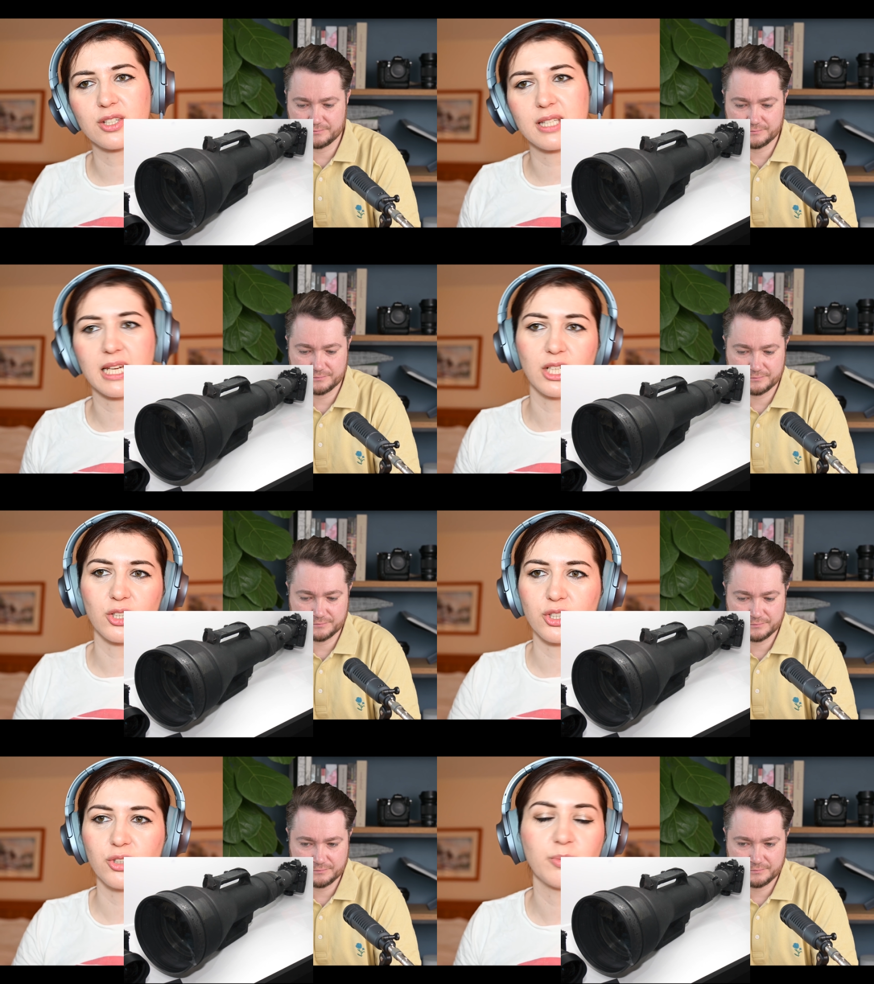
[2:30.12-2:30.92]
Speaker 1: just say,
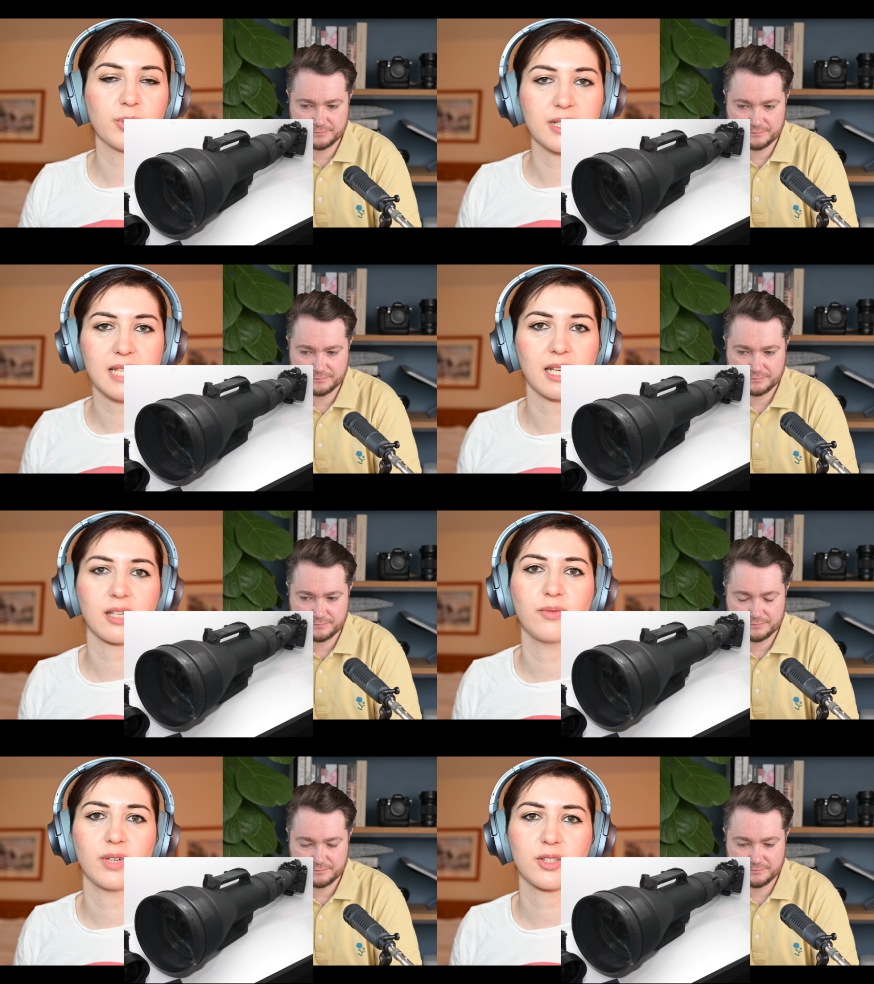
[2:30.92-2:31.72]
look, you can put a
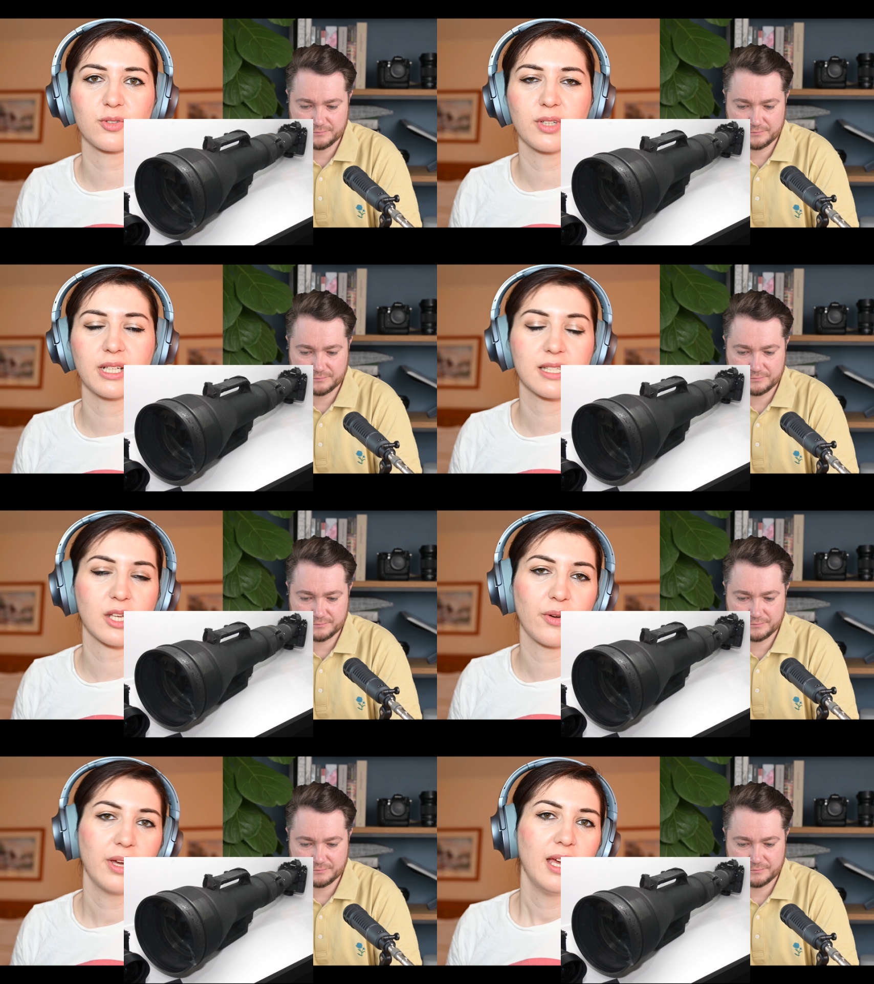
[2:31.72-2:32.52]
teleconverter on it.
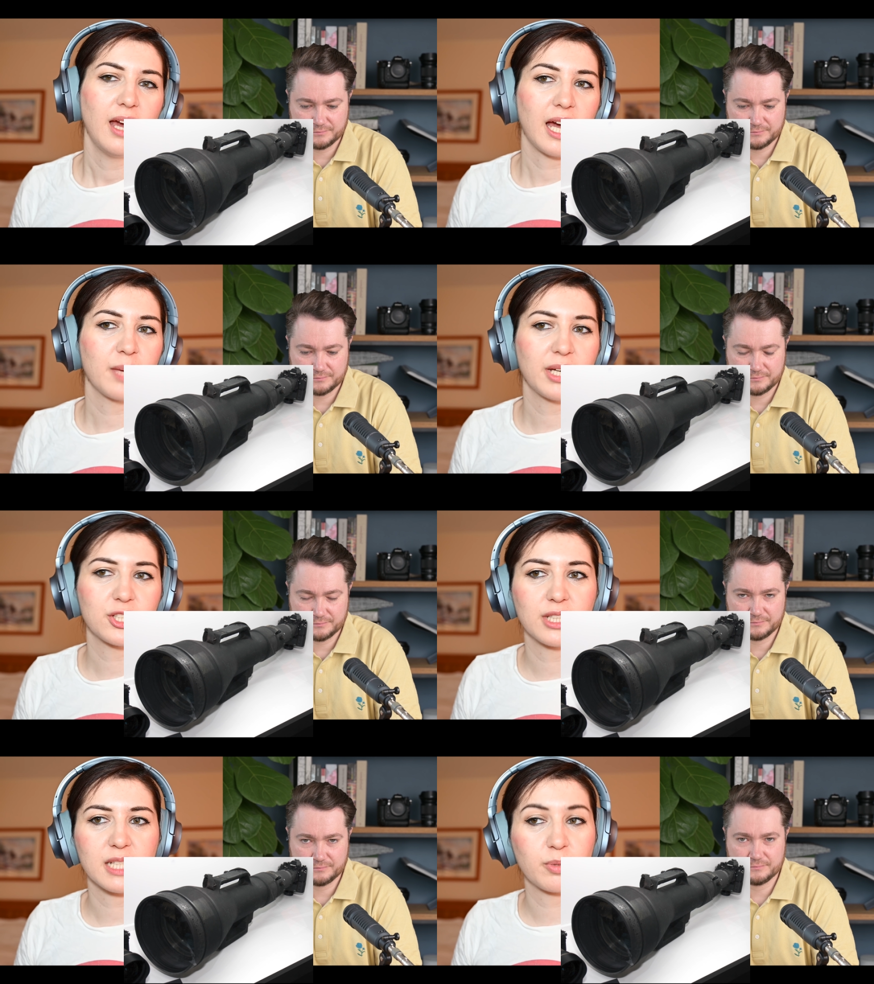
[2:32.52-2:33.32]
So I
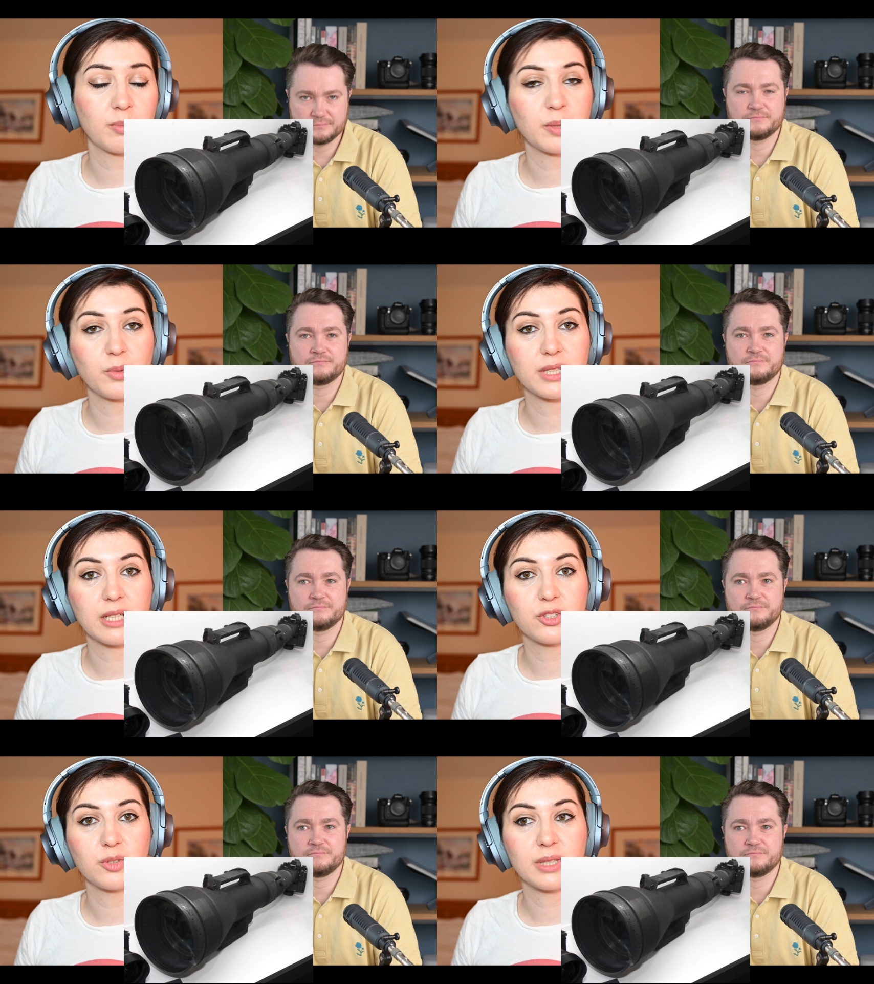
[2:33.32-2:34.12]
imagine that's probably what they'll
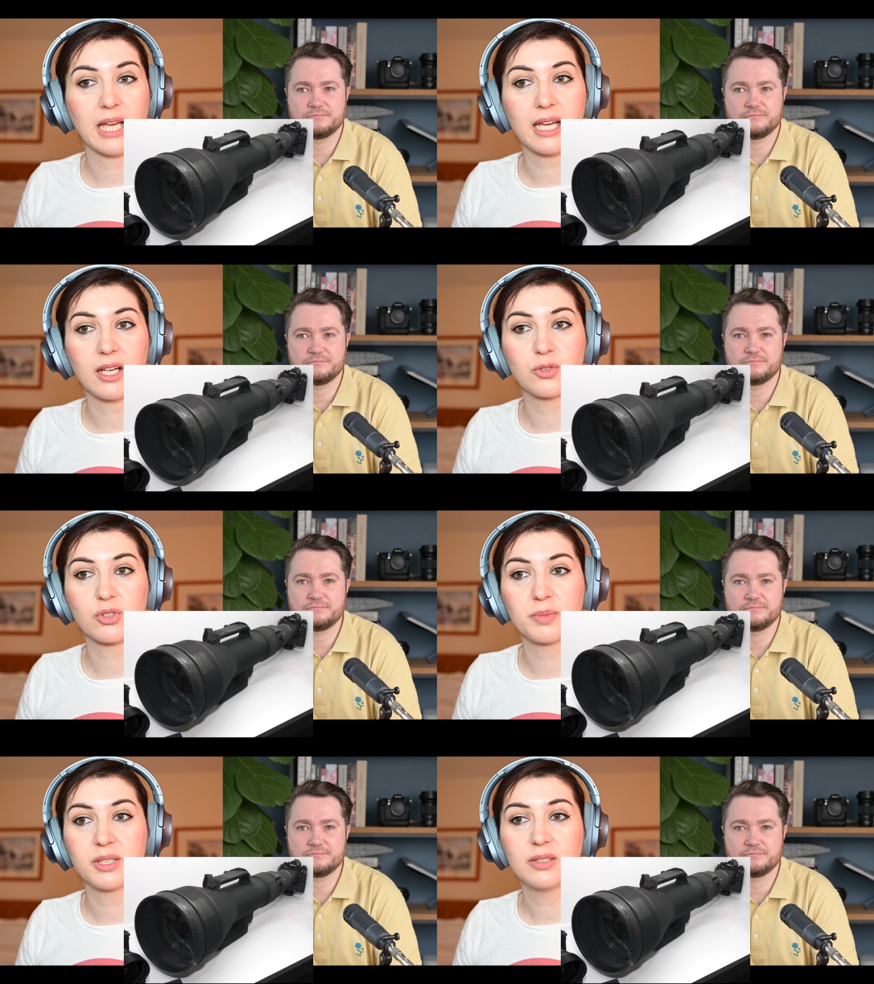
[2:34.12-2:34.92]
do with the
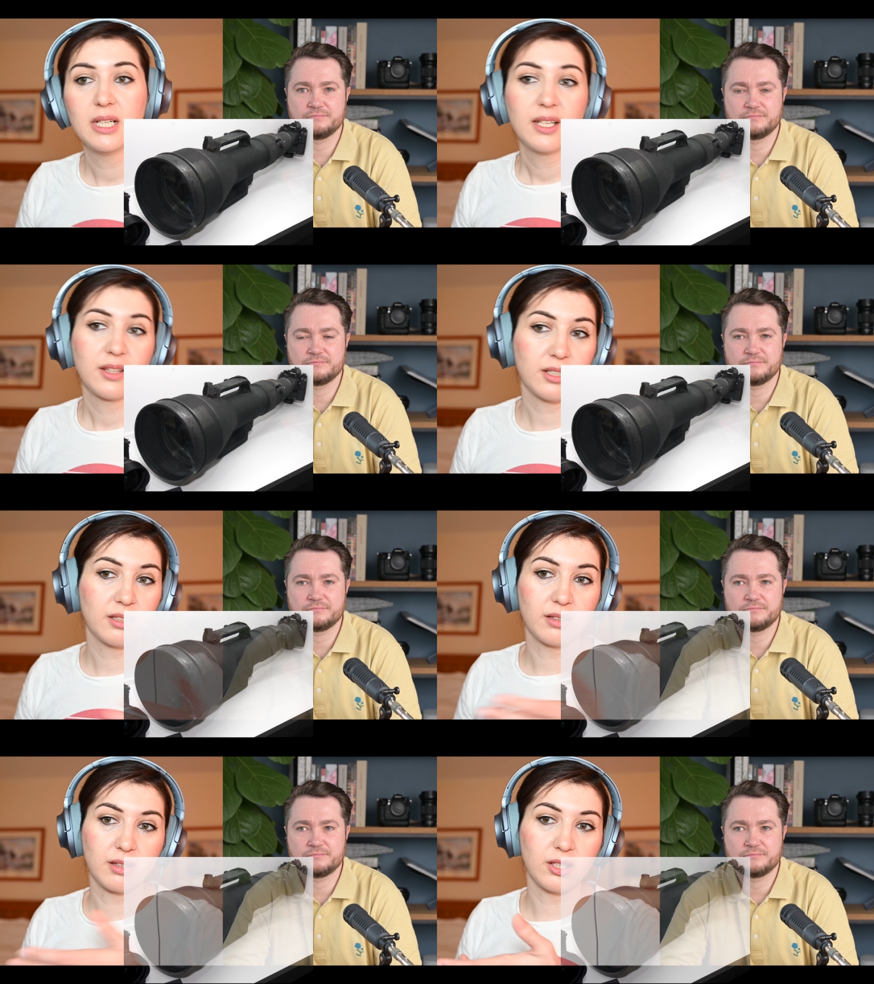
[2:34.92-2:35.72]
800 mil the
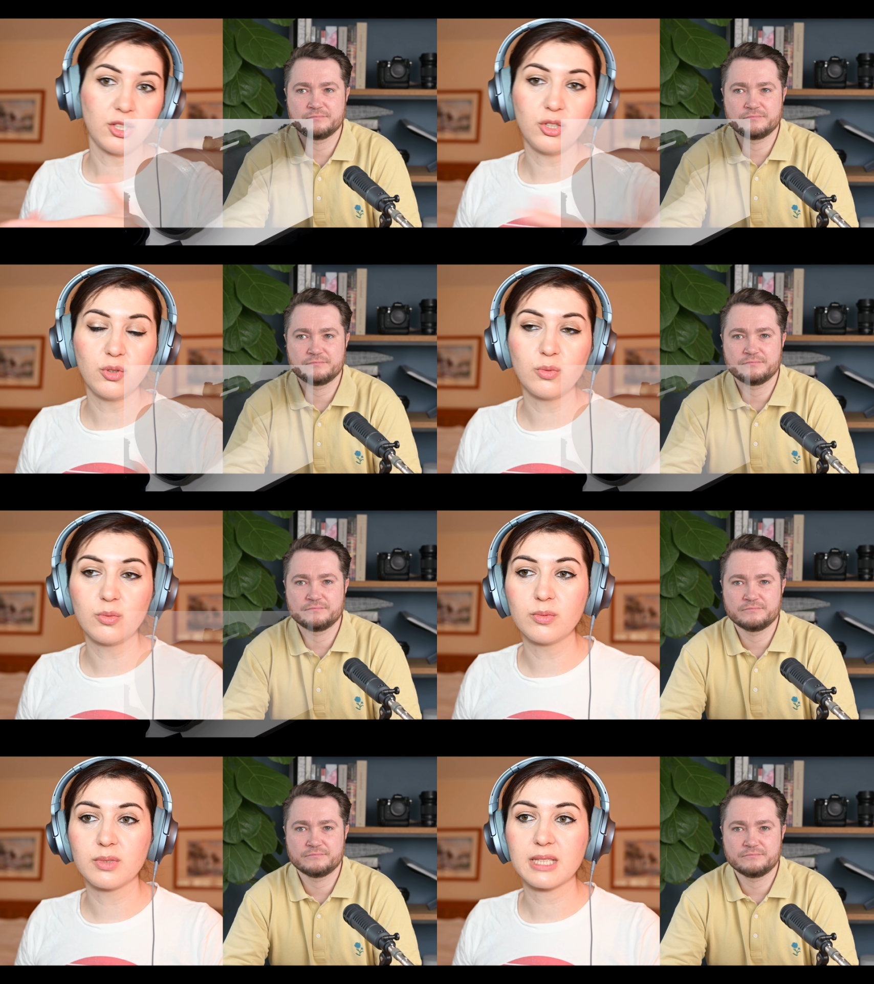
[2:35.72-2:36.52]
the
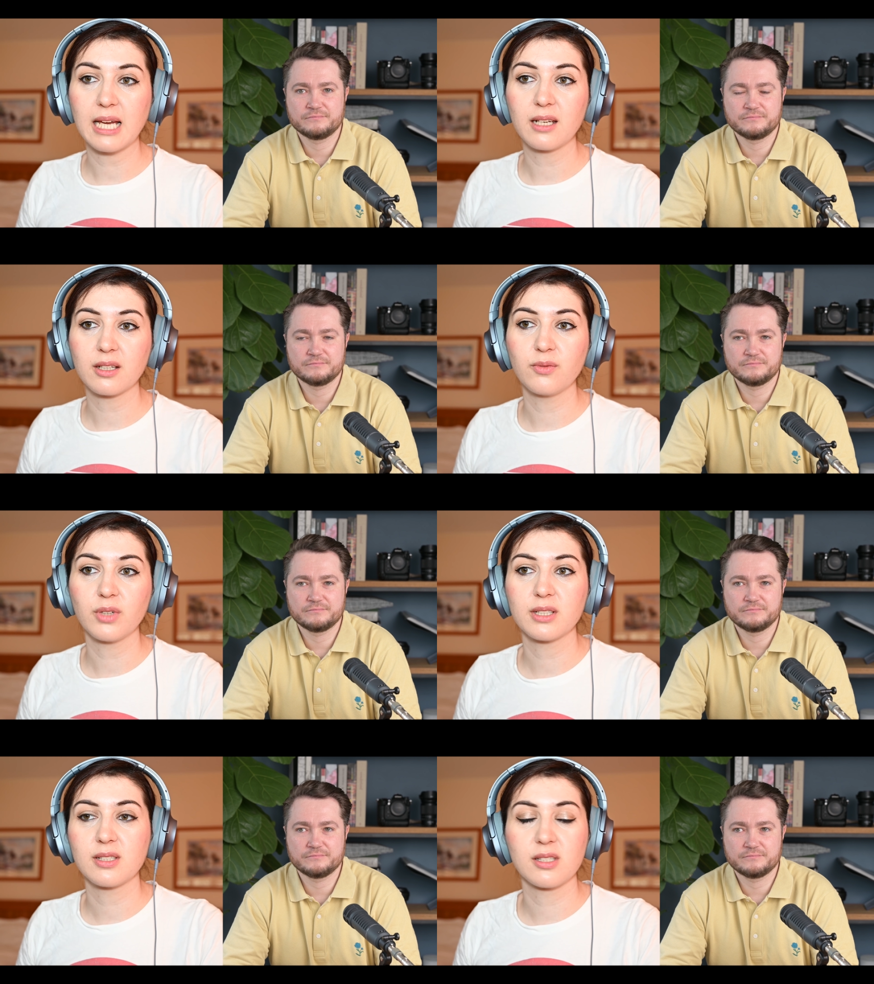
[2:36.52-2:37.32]
new
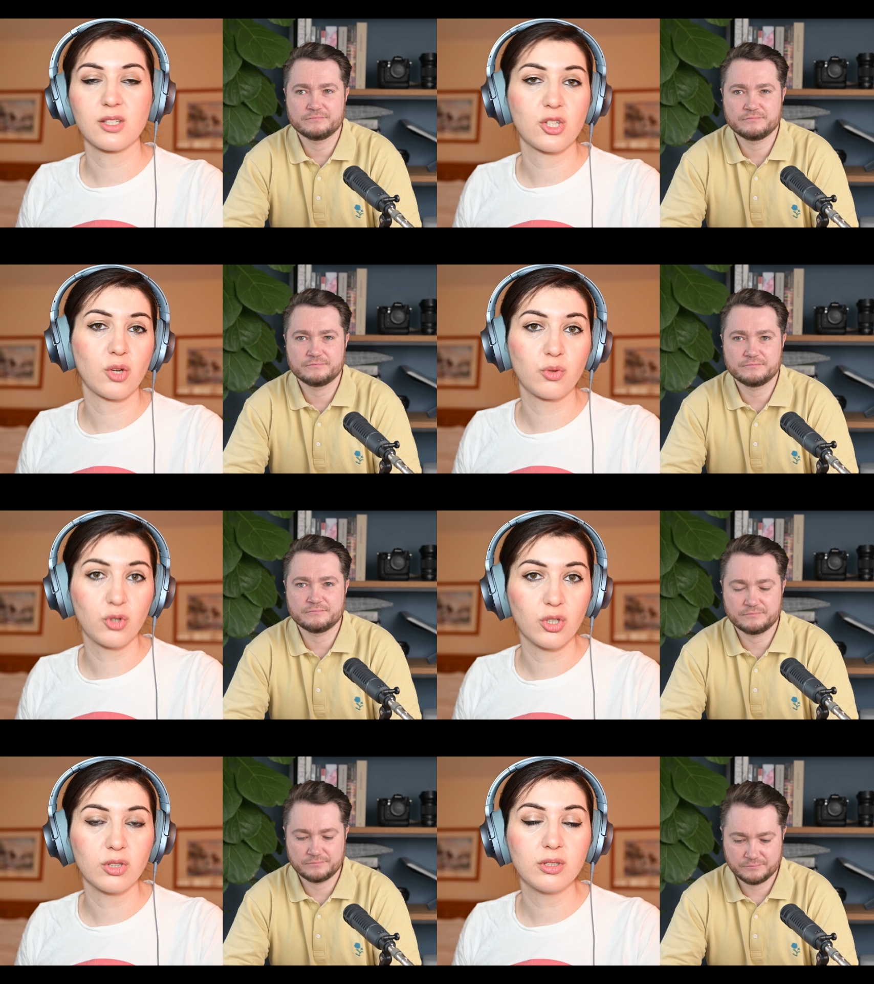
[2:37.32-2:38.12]
teleconverters are so
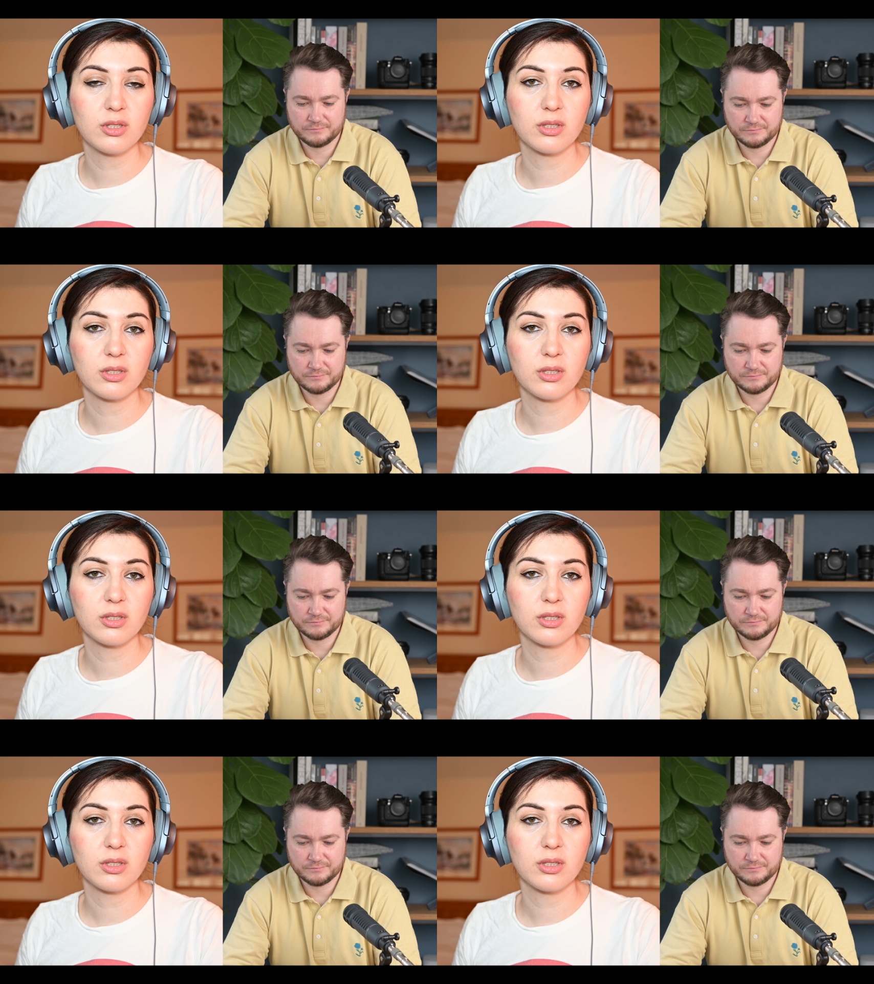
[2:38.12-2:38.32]
good